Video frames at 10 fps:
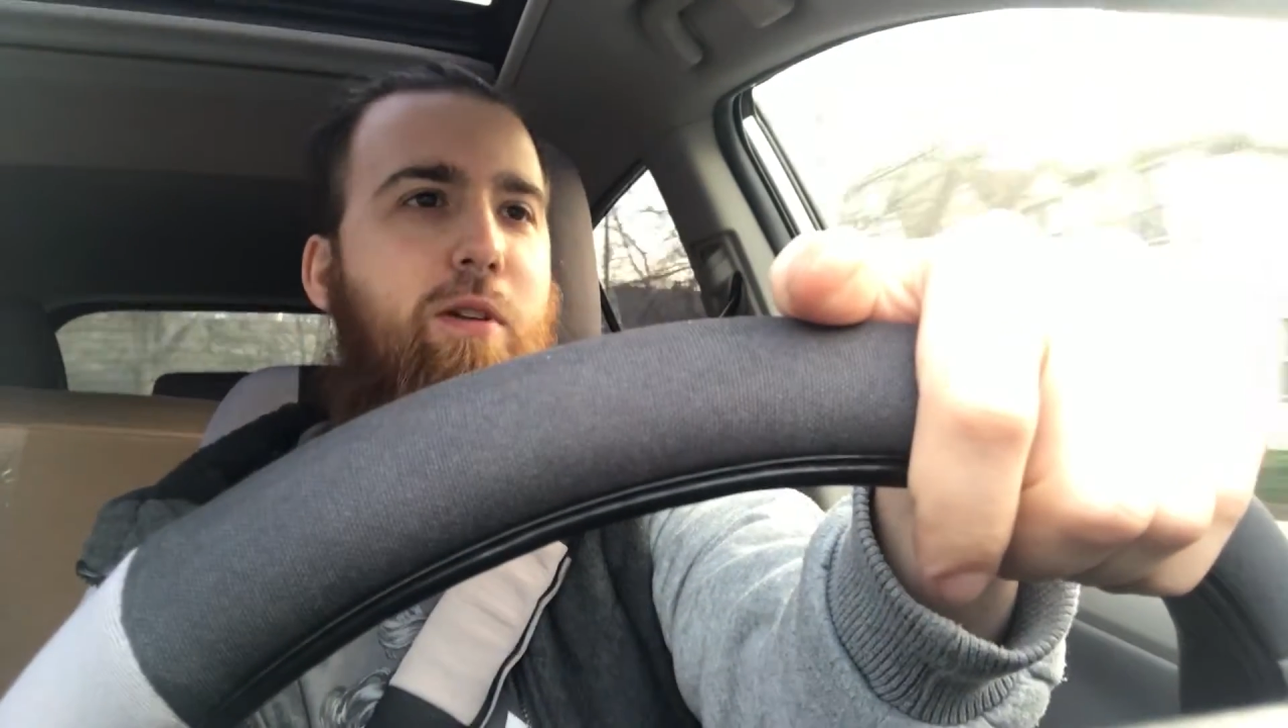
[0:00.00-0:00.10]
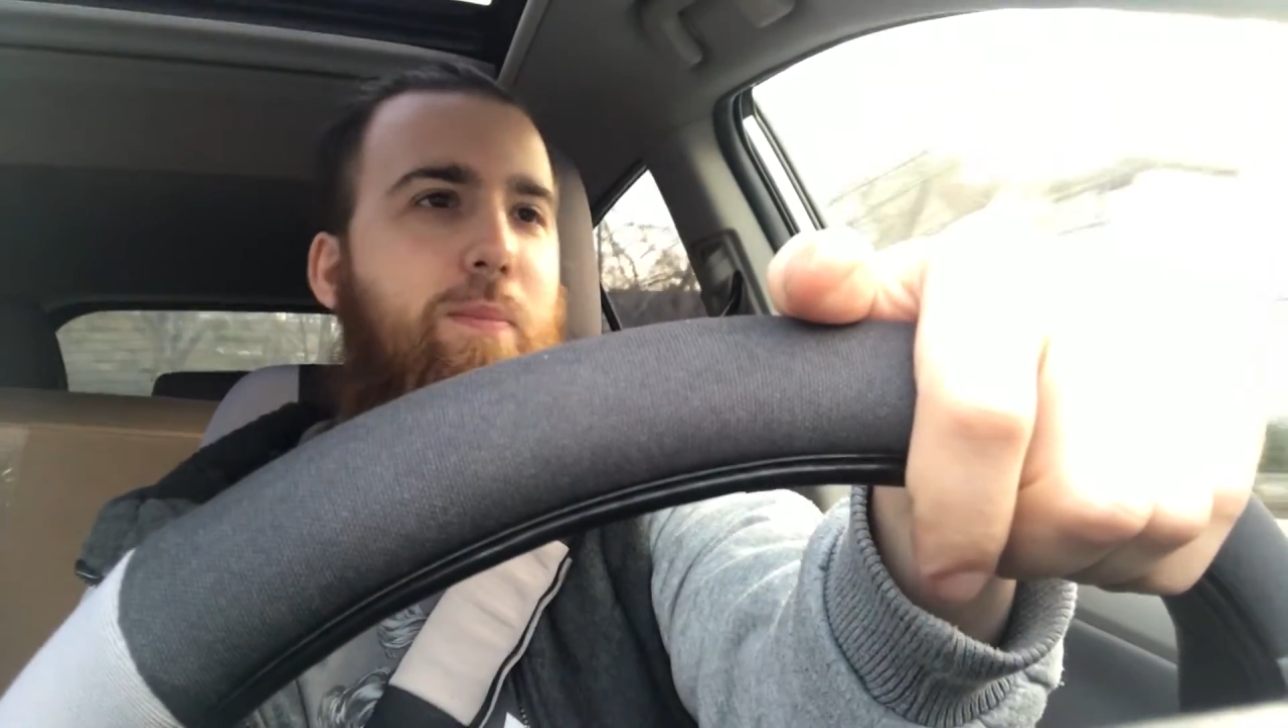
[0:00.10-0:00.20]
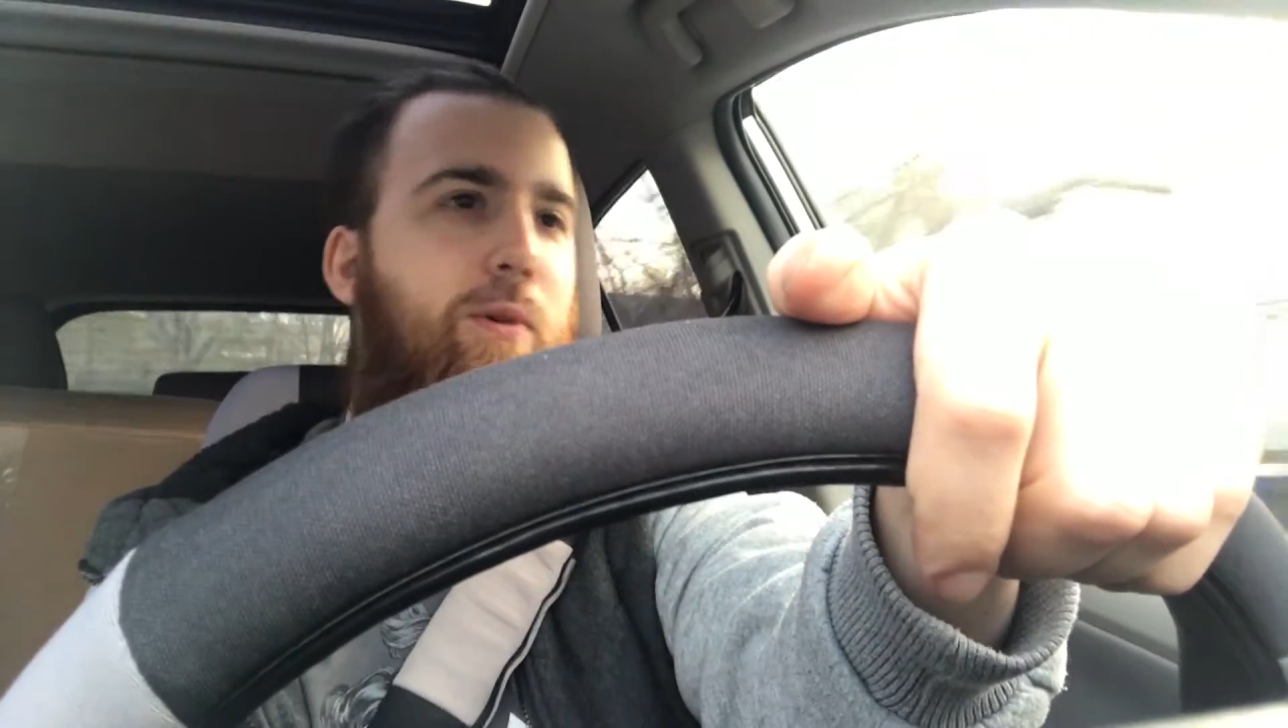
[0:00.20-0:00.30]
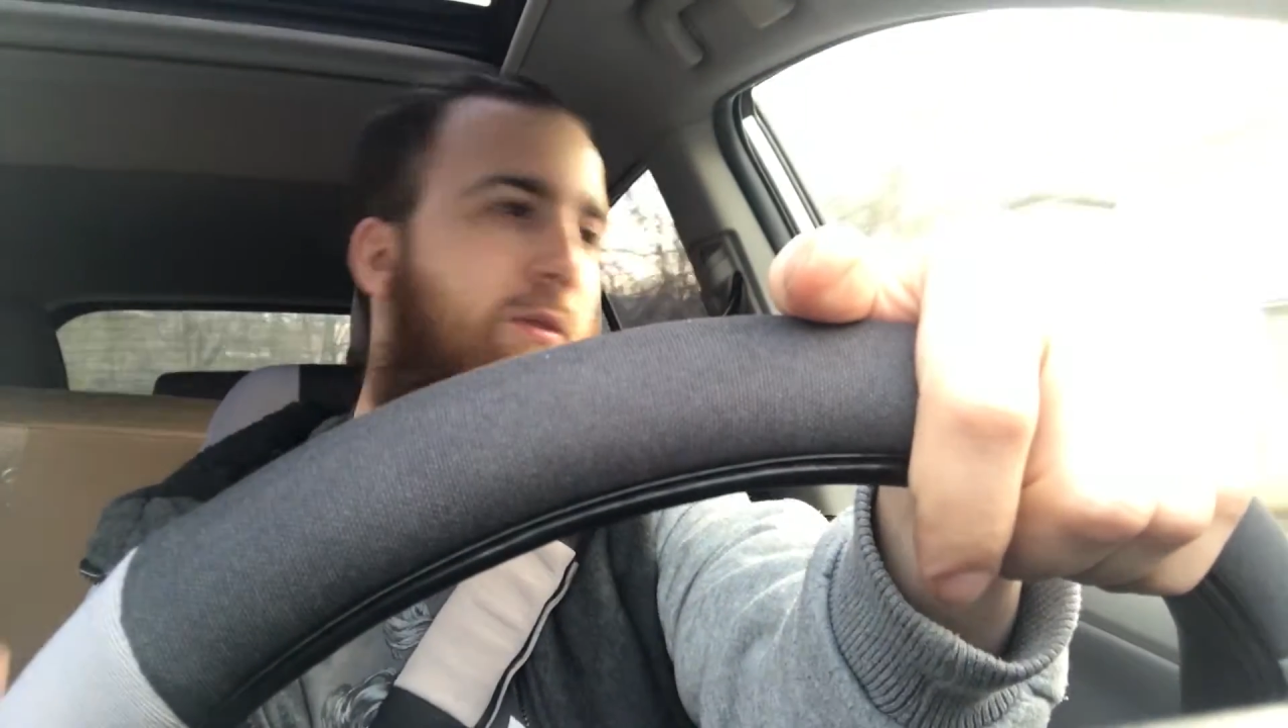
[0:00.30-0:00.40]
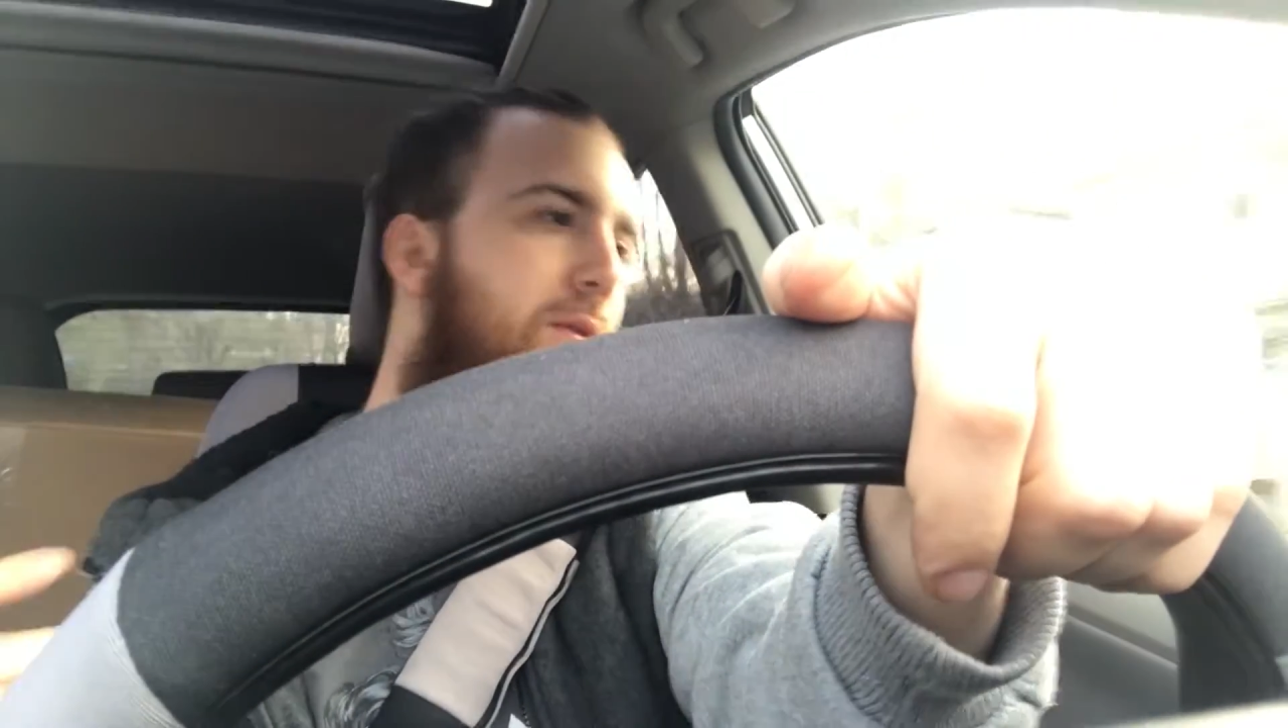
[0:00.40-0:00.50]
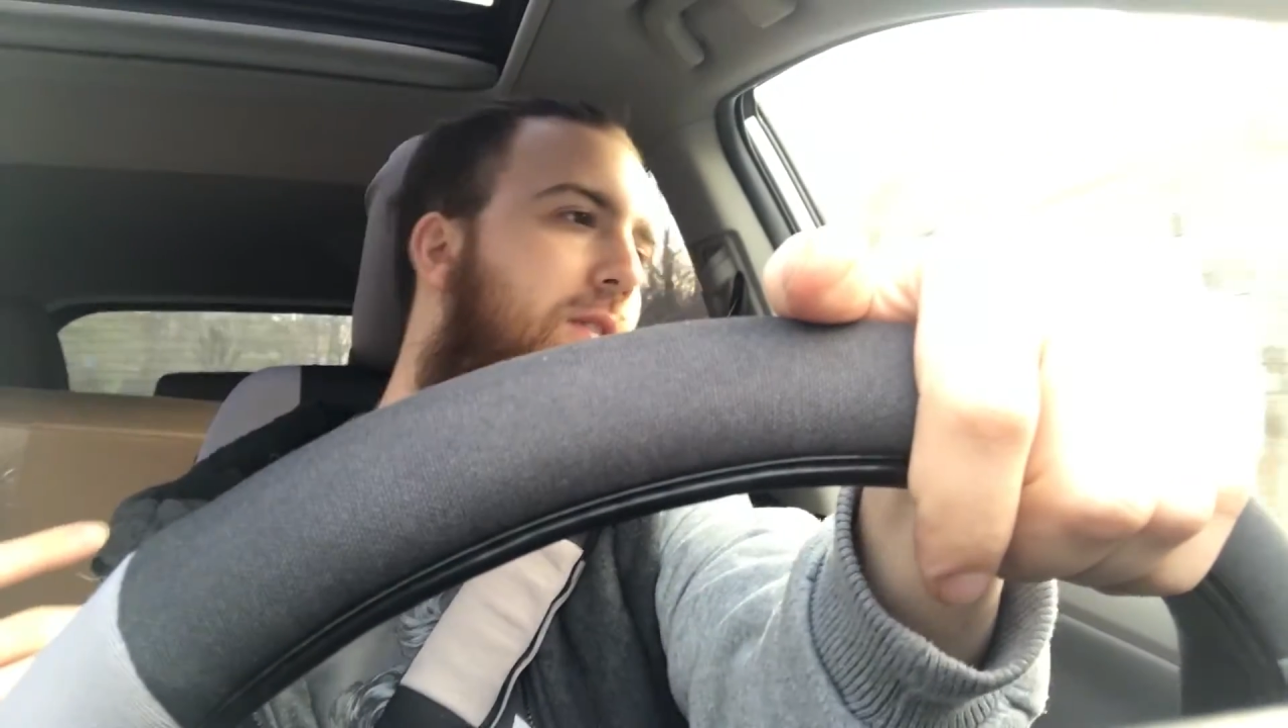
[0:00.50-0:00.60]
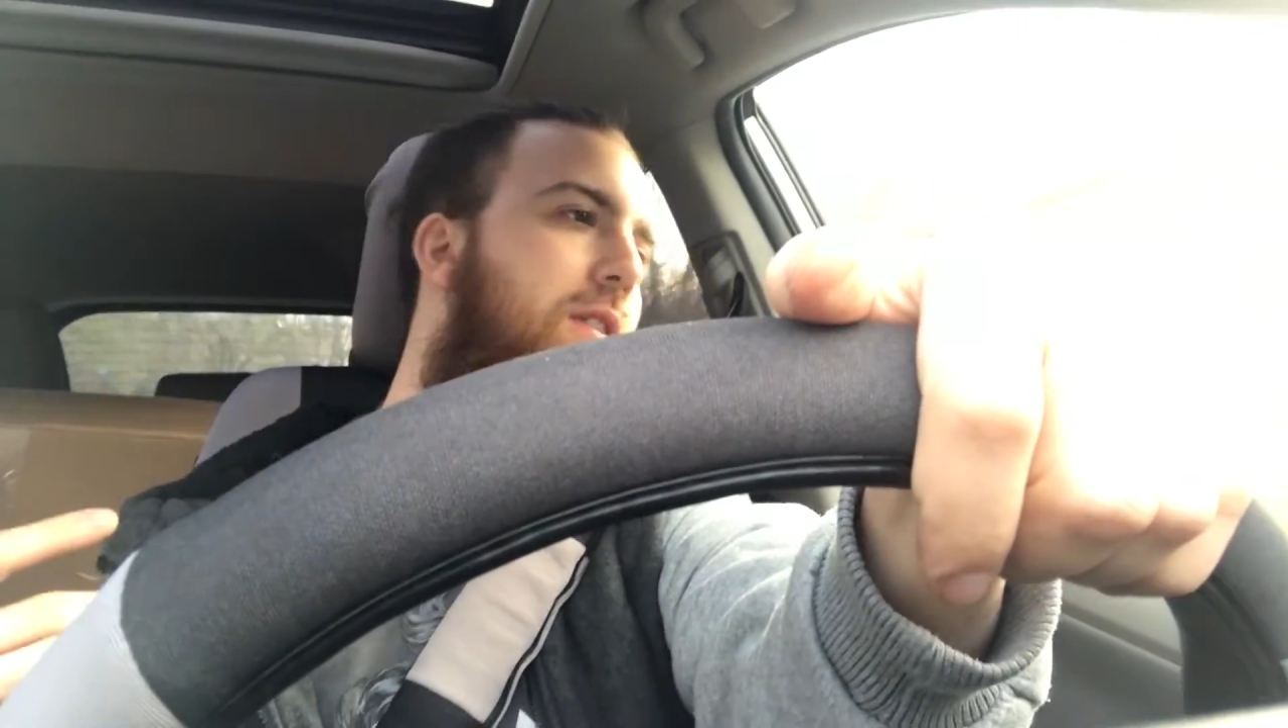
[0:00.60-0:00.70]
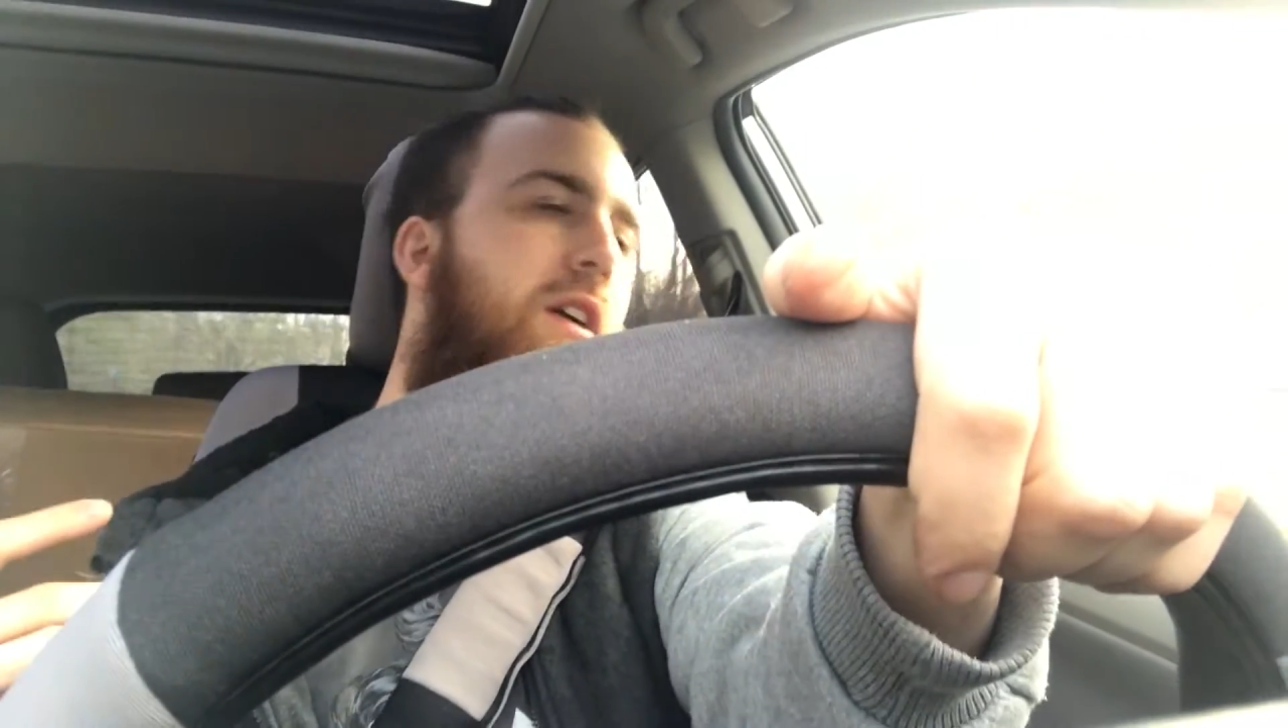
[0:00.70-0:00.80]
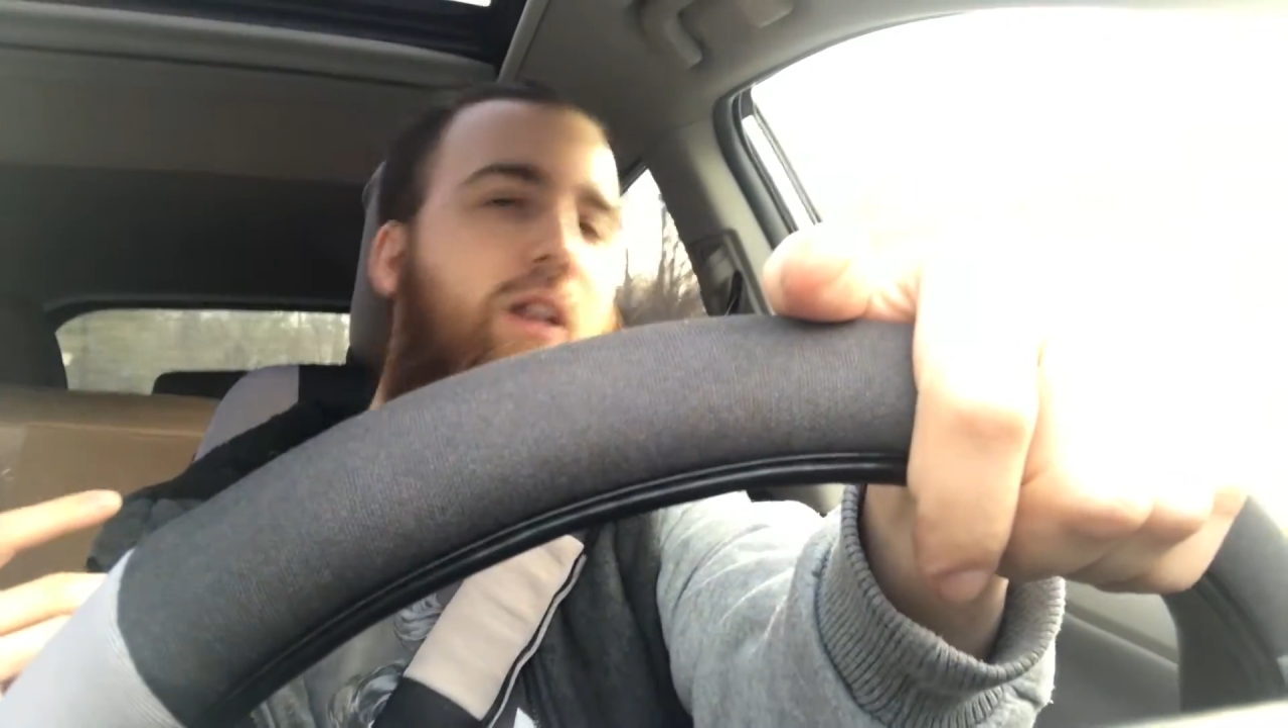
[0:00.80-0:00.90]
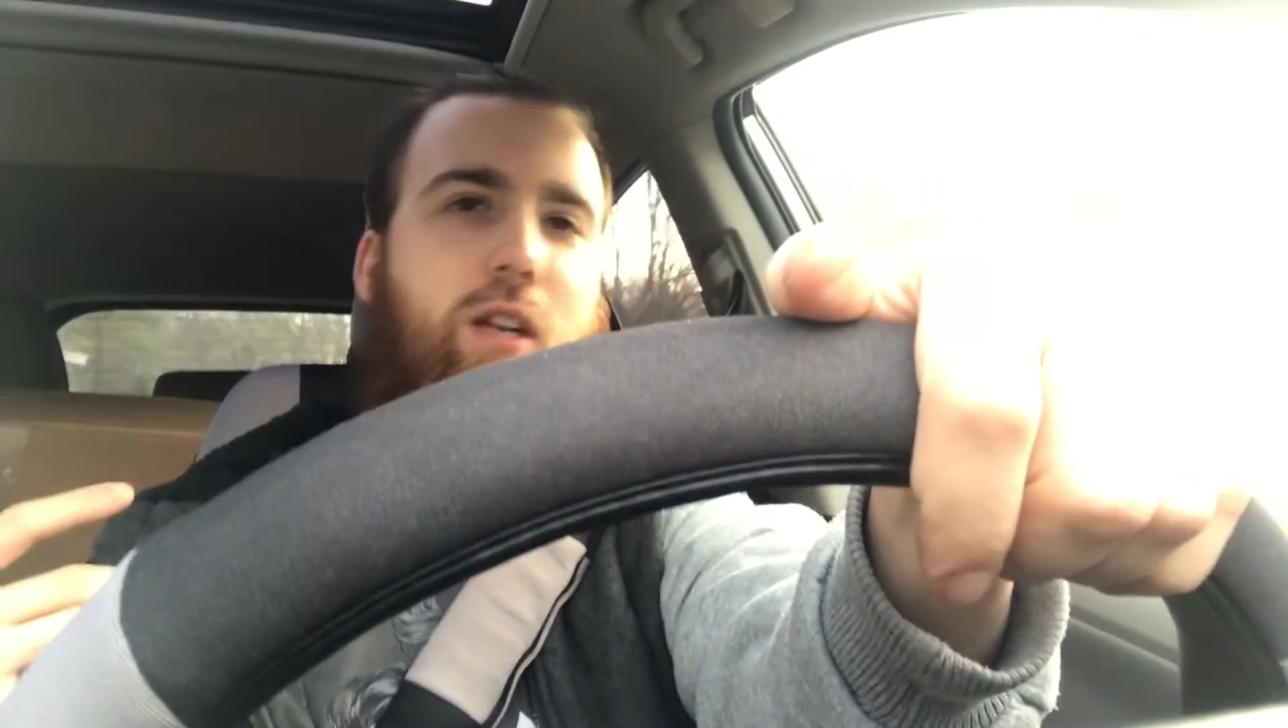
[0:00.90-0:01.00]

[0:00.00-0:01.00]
people or